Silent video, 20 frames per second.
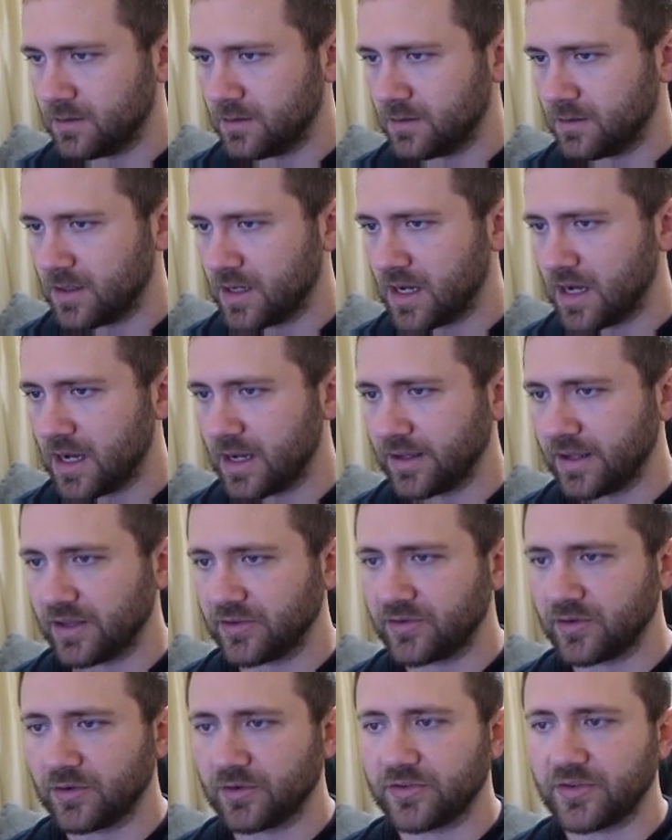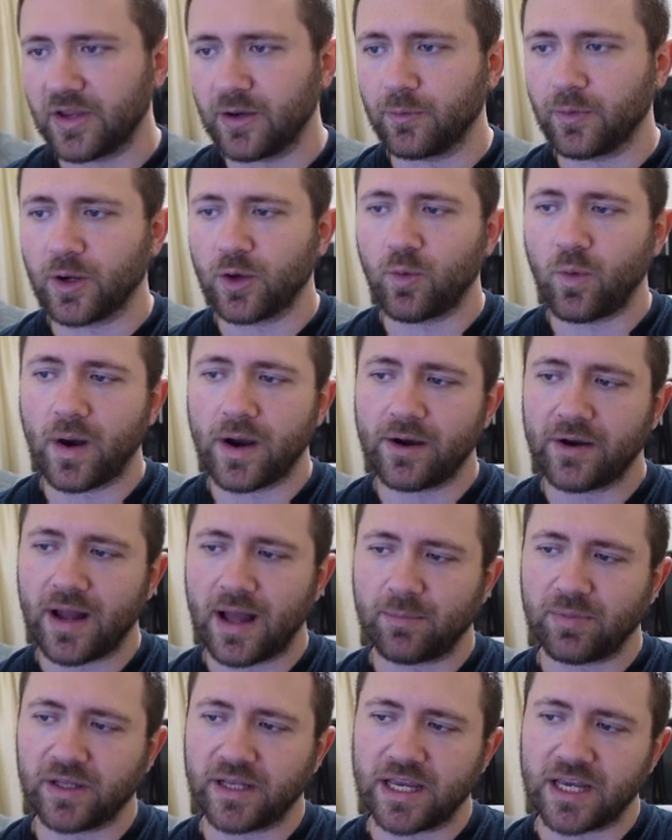Yes, it'll say required
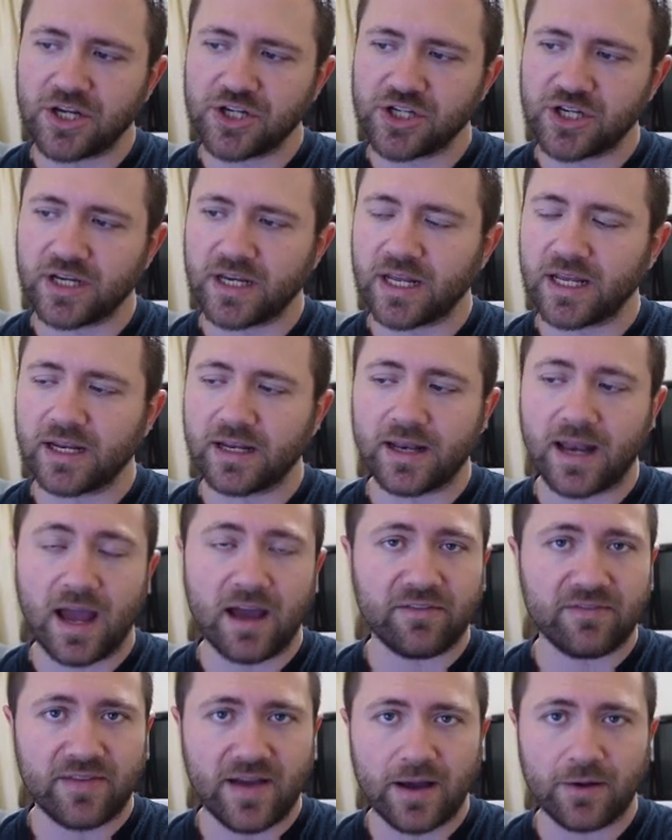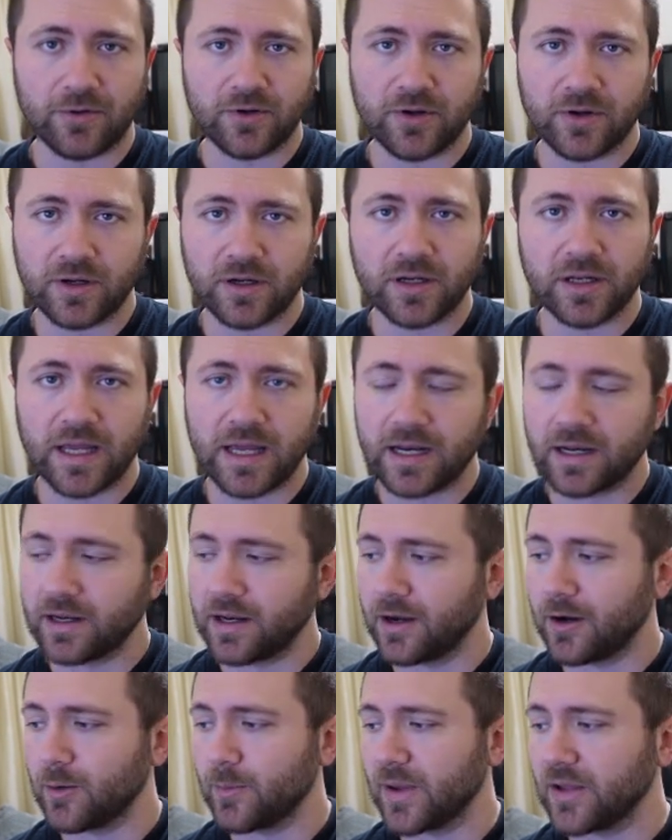application data not found. You're going to get an
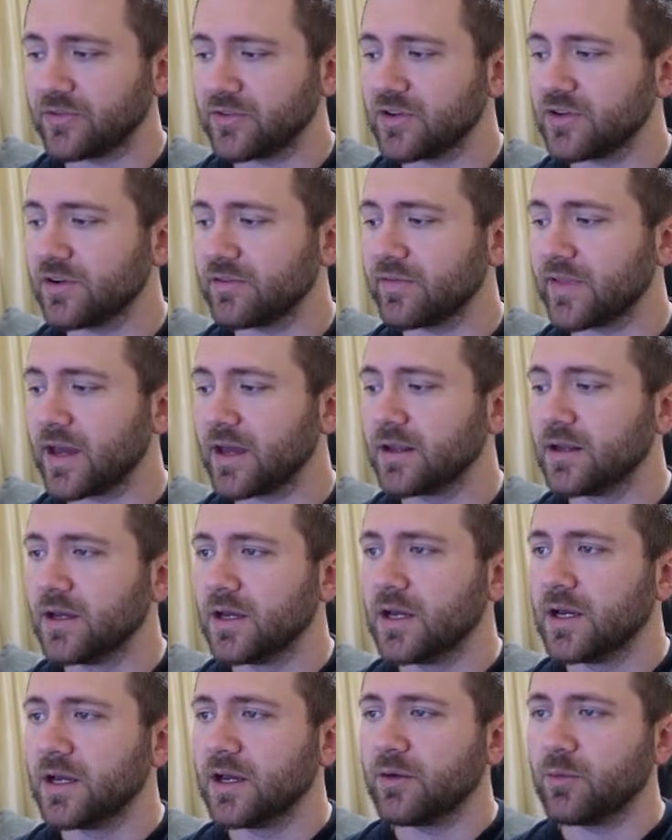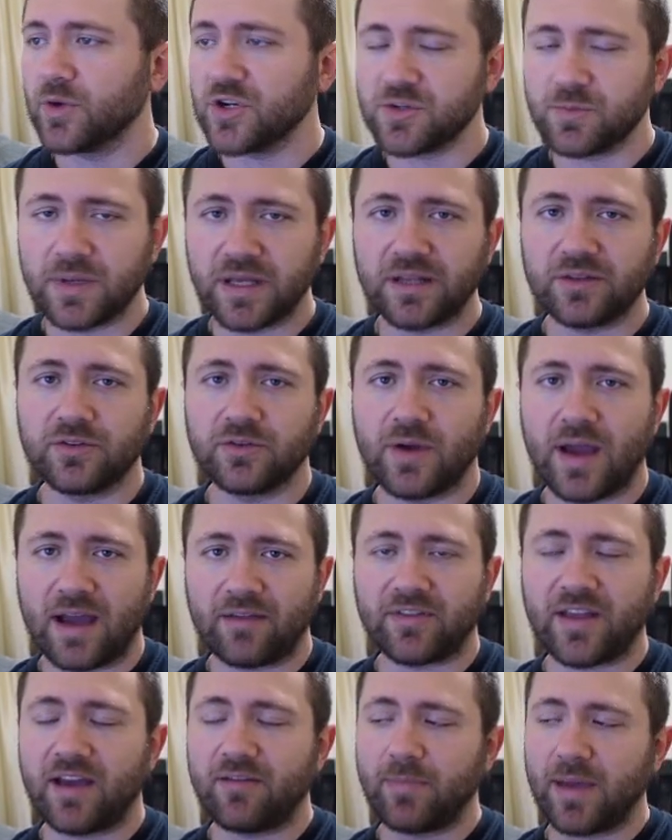error message of that, which means you have
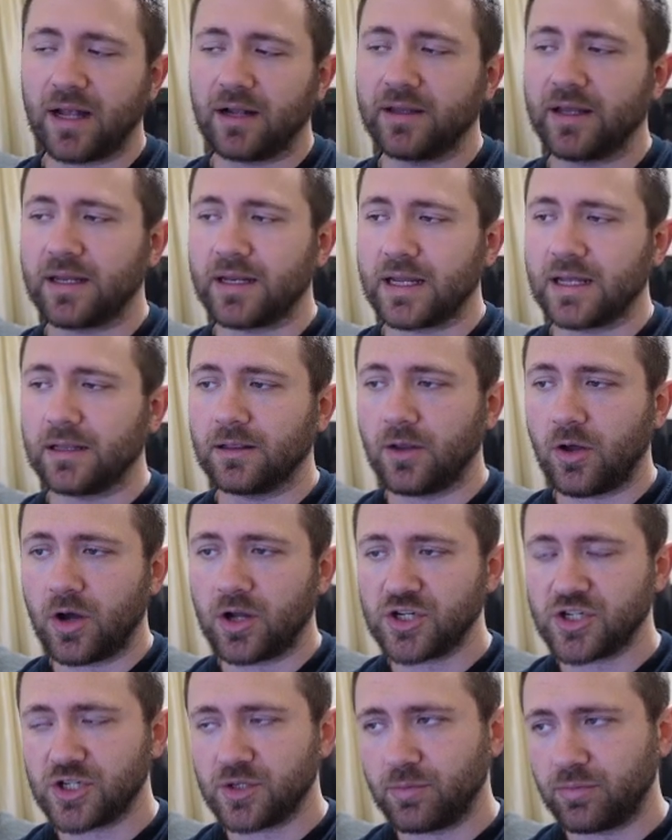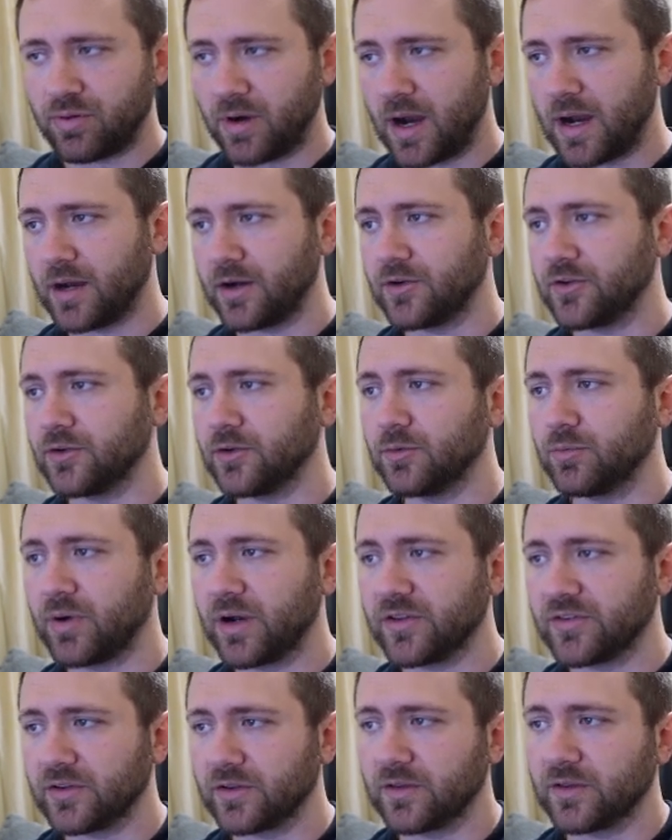to have battle.net launched prior to
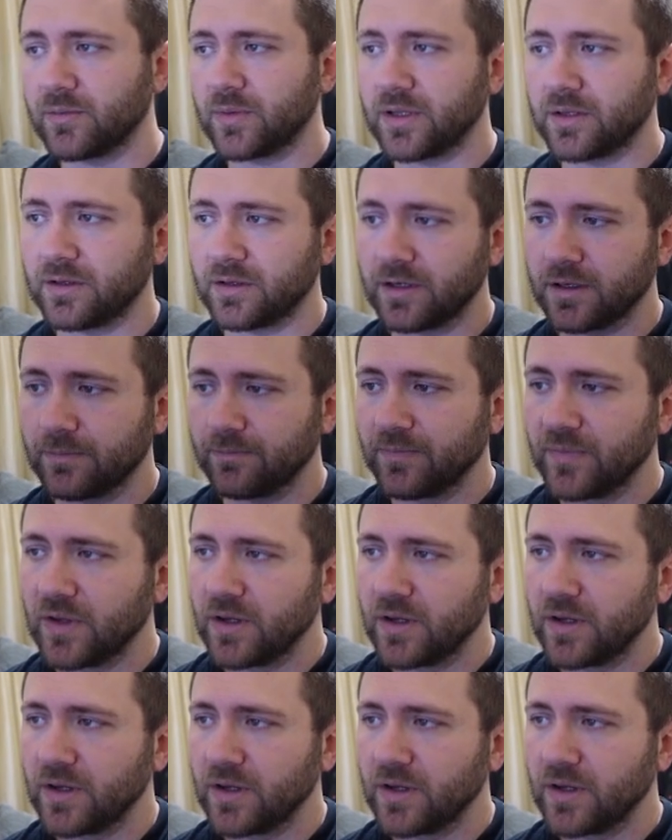pressing the button here.